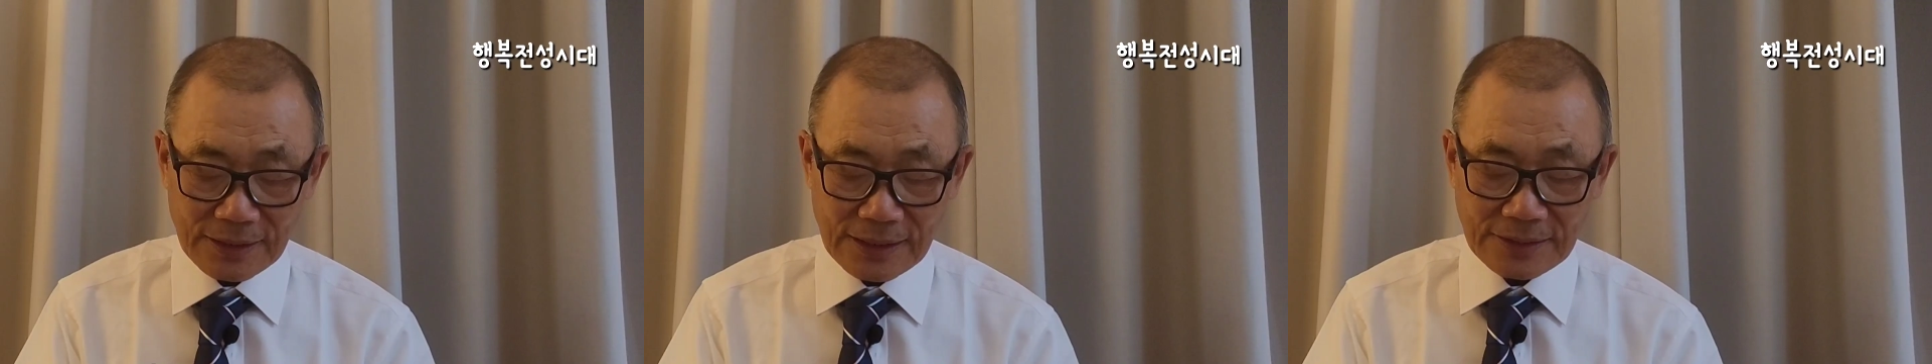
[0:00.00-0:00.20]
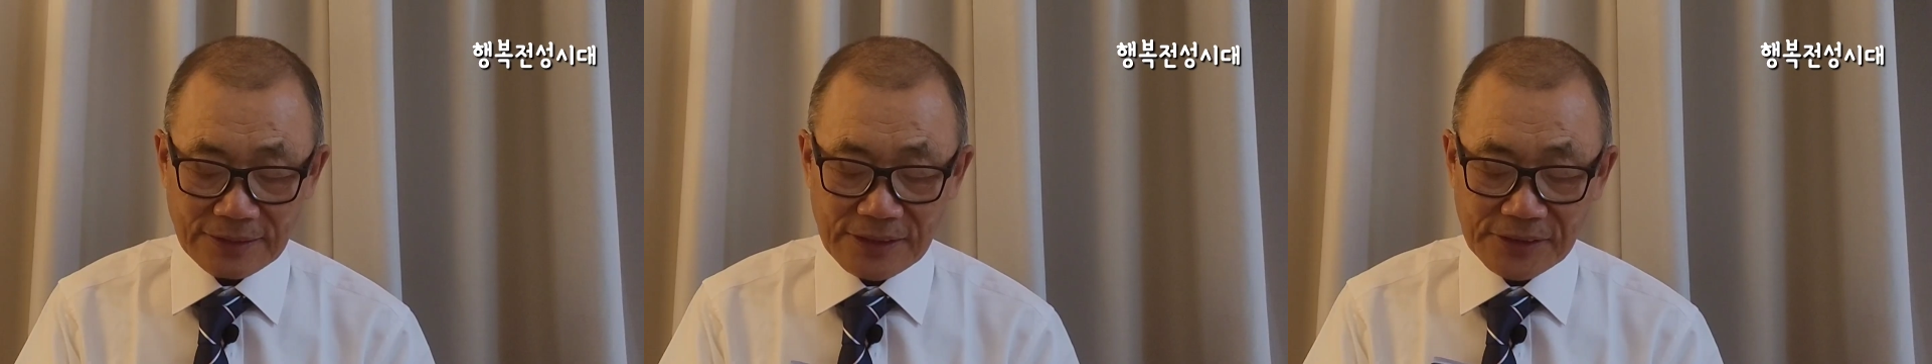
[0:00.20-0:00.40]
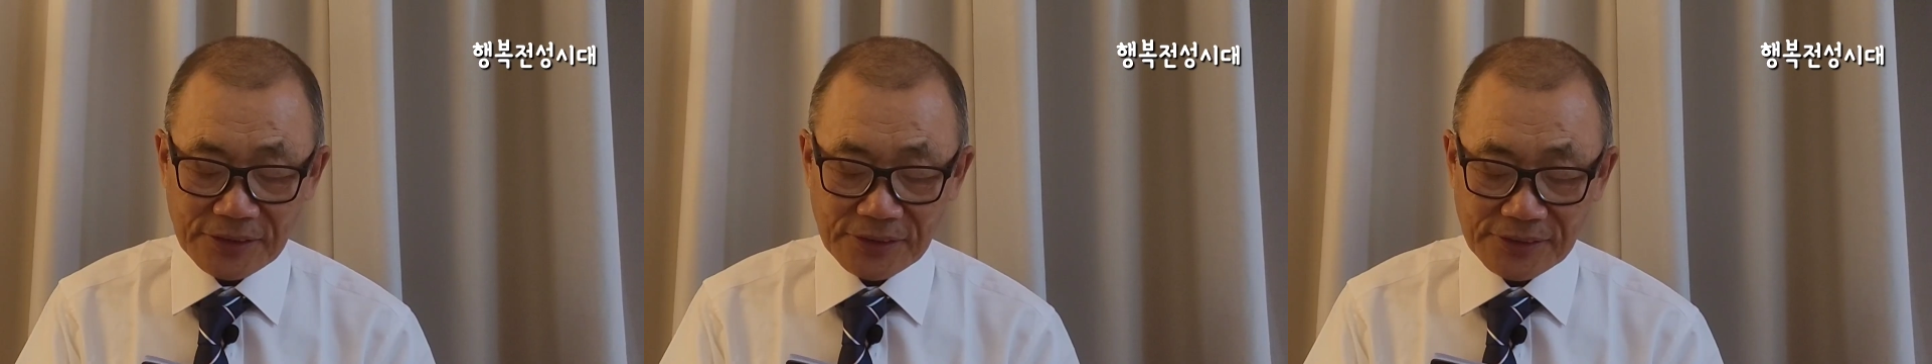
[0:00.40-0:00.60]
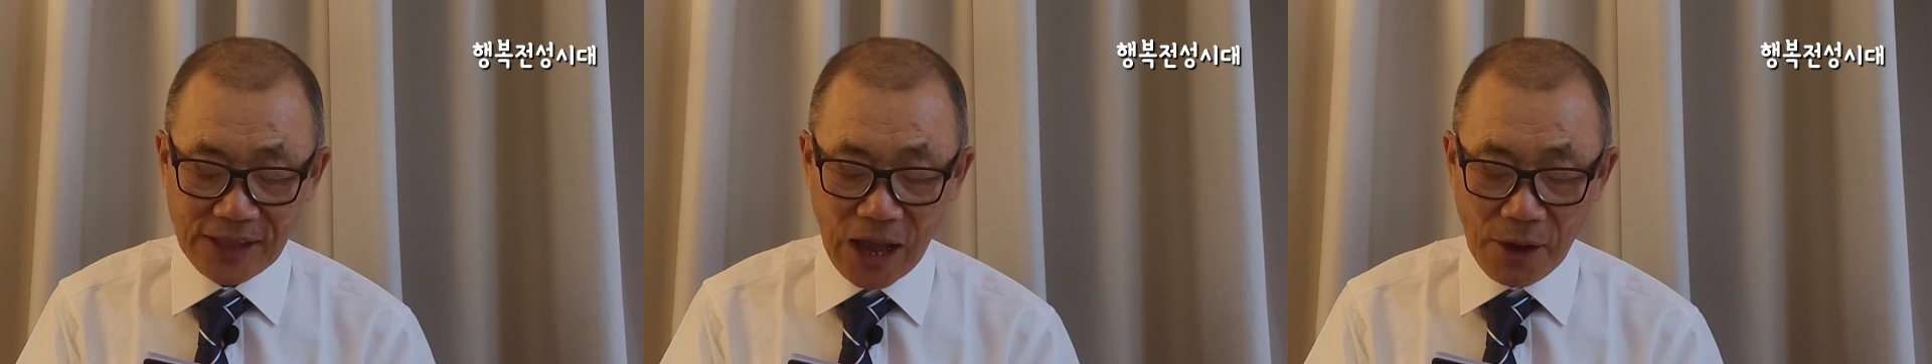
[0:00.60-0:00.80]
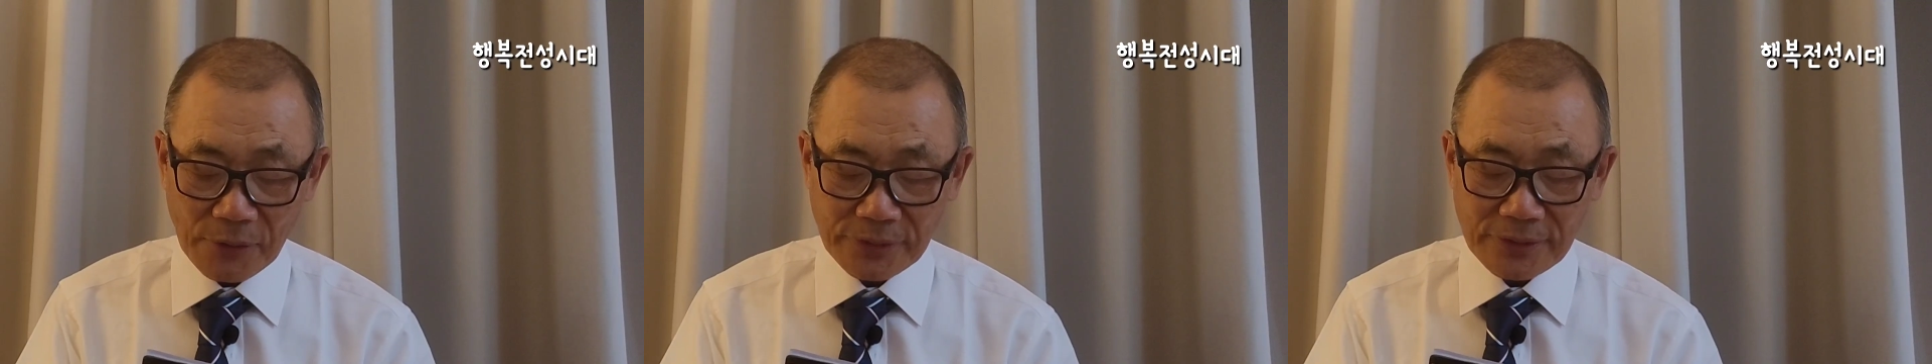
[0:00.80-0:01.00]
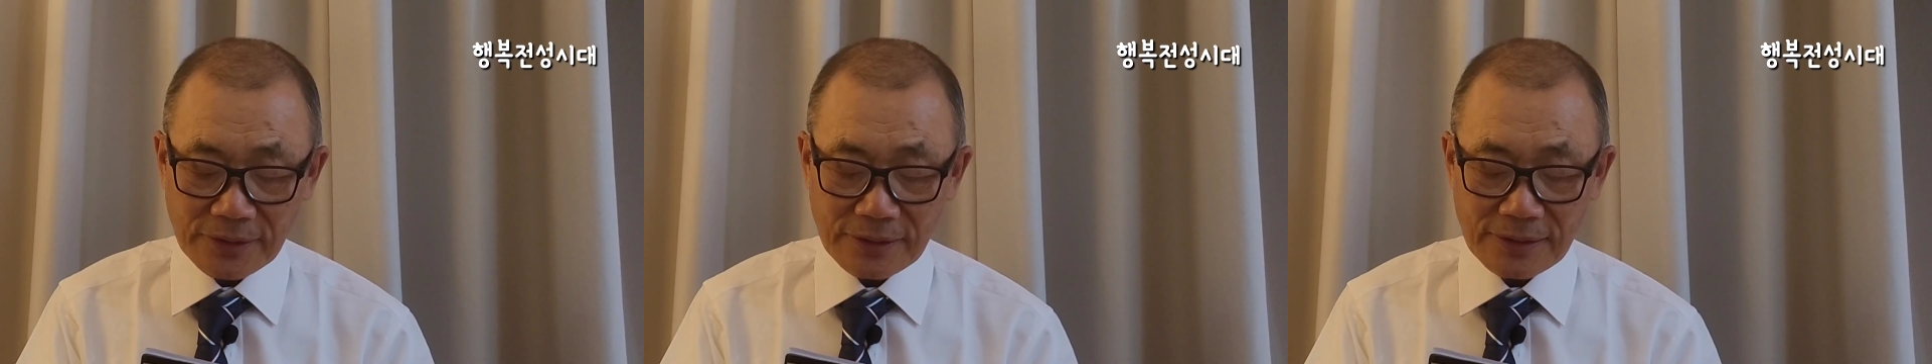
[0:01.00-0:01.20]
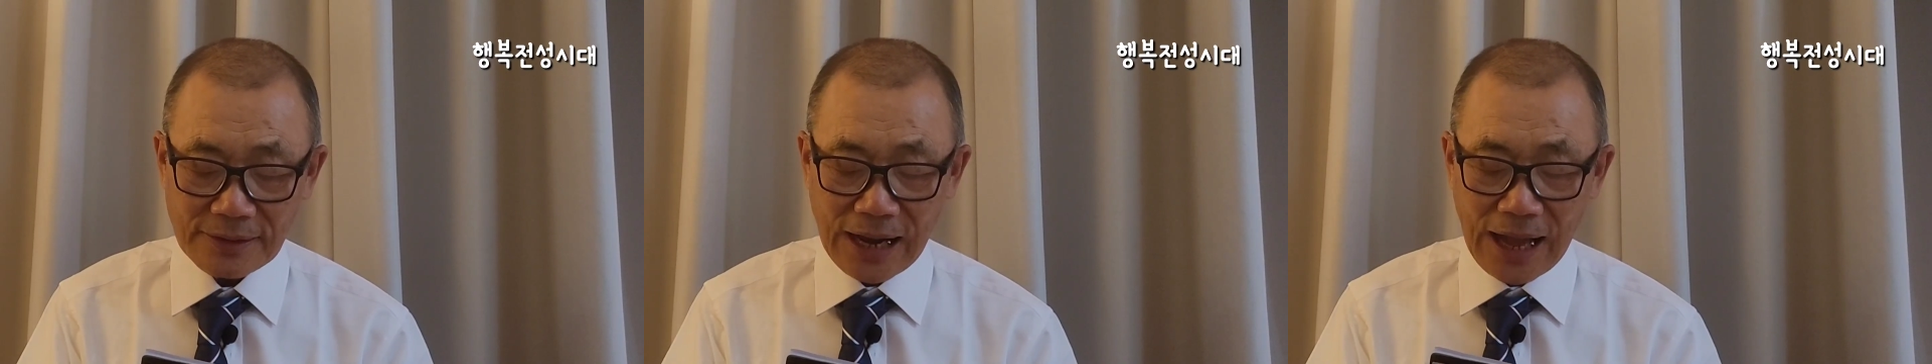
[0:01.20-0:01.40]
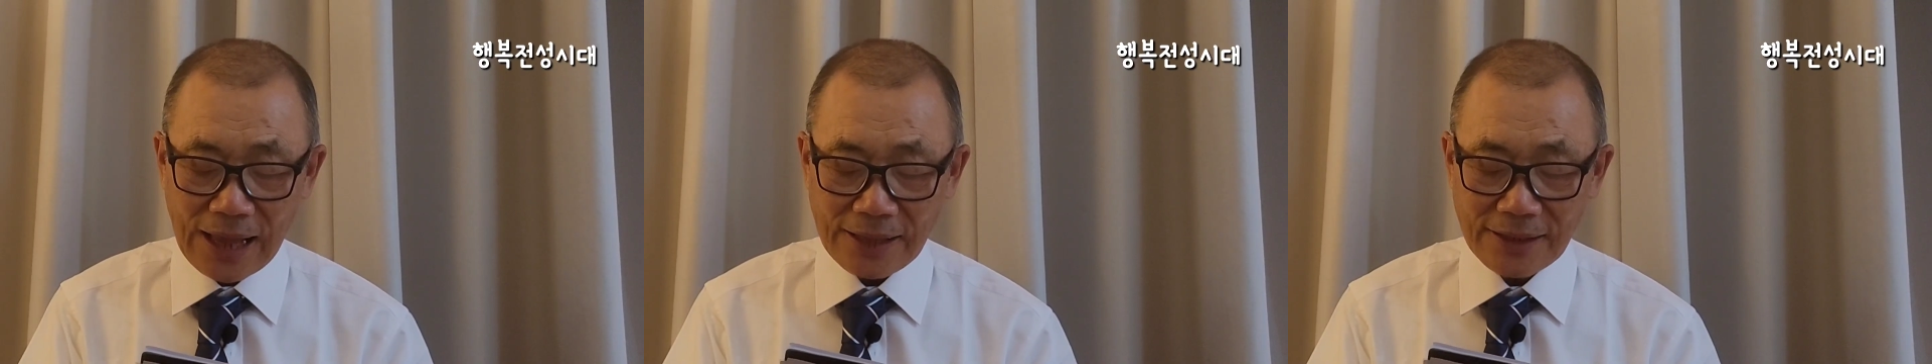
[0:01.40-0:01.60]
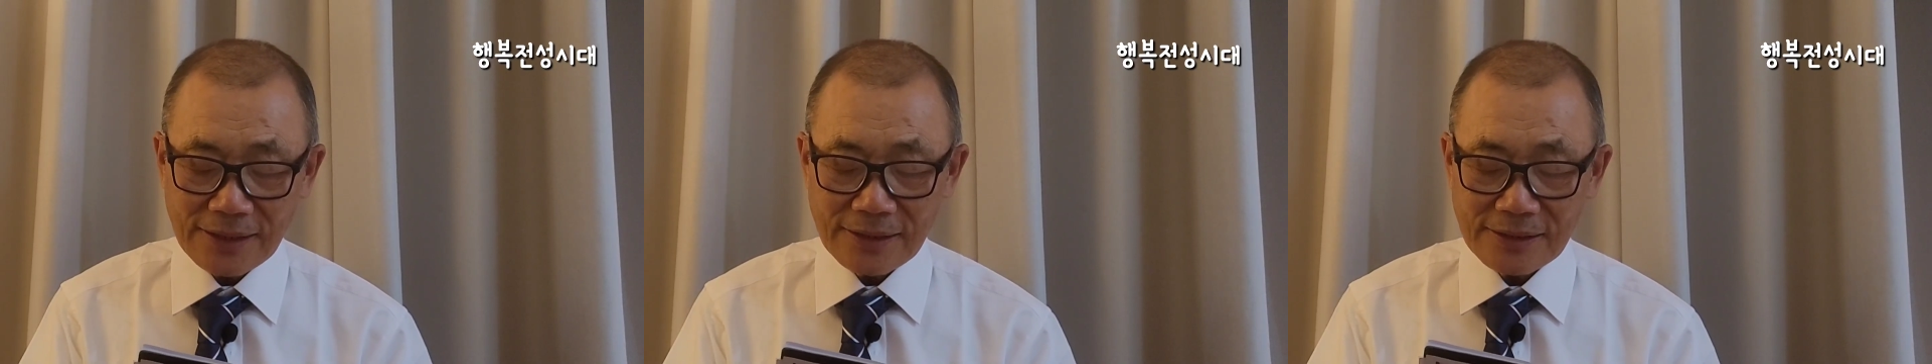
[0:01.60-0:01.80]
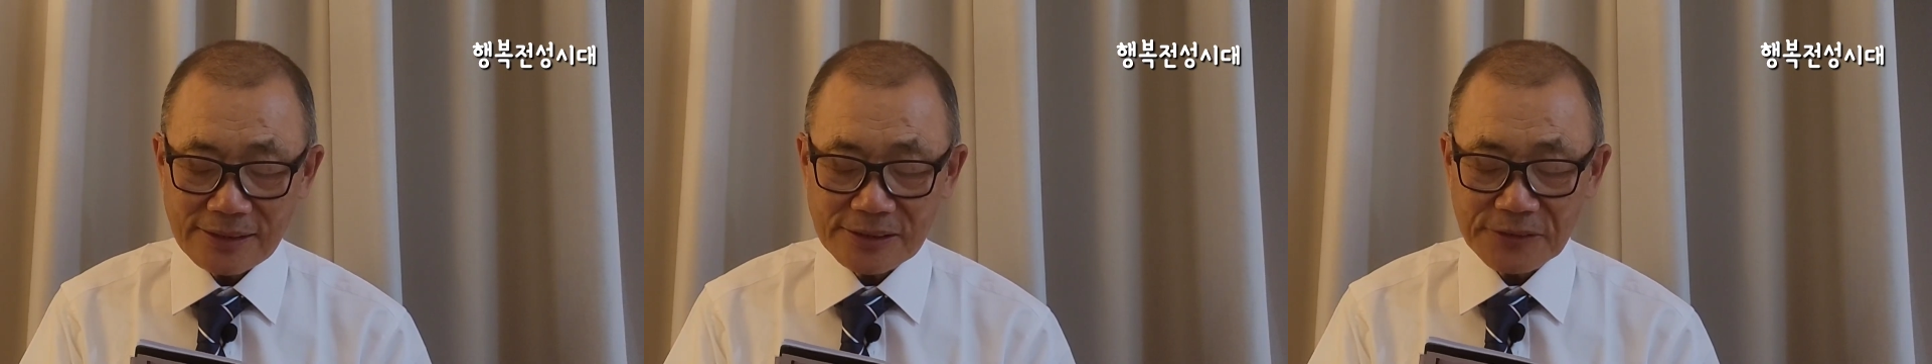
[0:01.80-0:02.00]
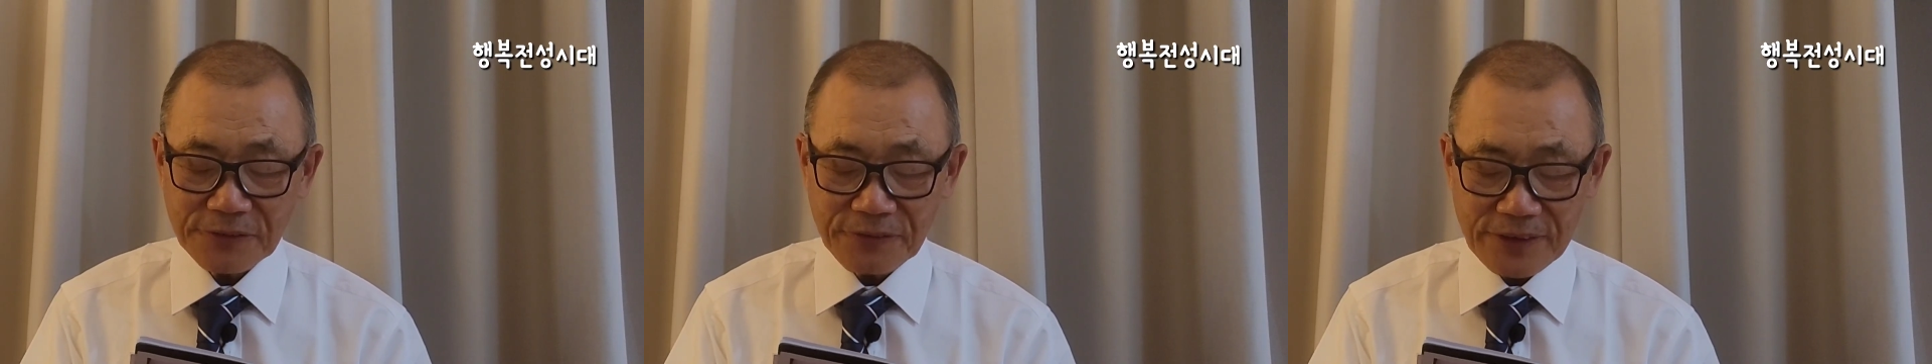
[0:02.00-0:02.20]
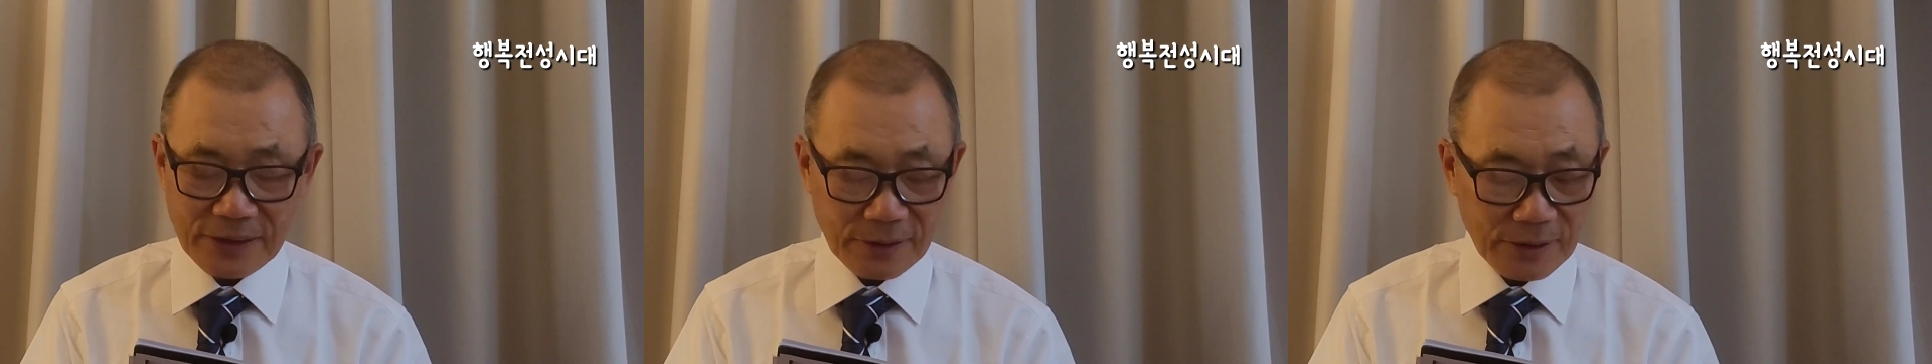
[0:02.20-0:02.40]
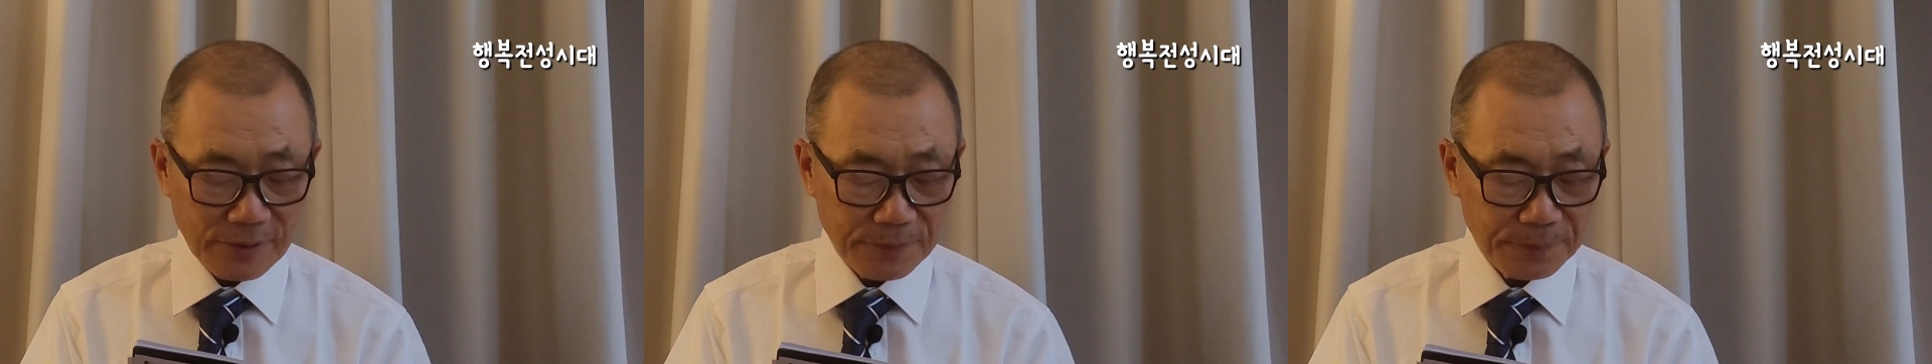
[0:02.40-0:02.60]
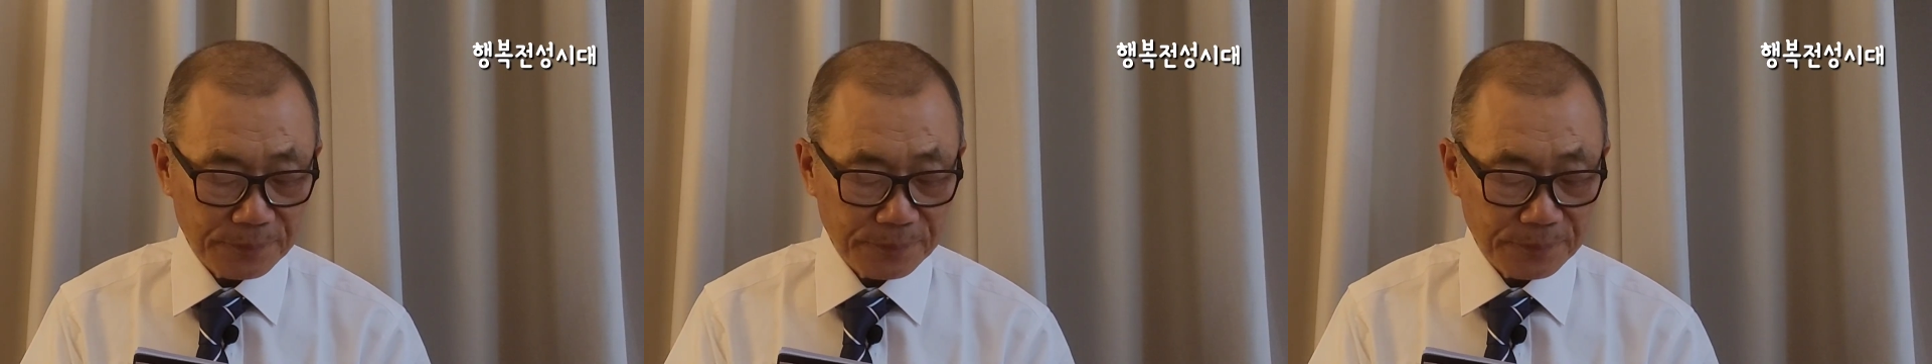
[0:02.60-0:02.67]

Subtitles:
It is a sound like sphere,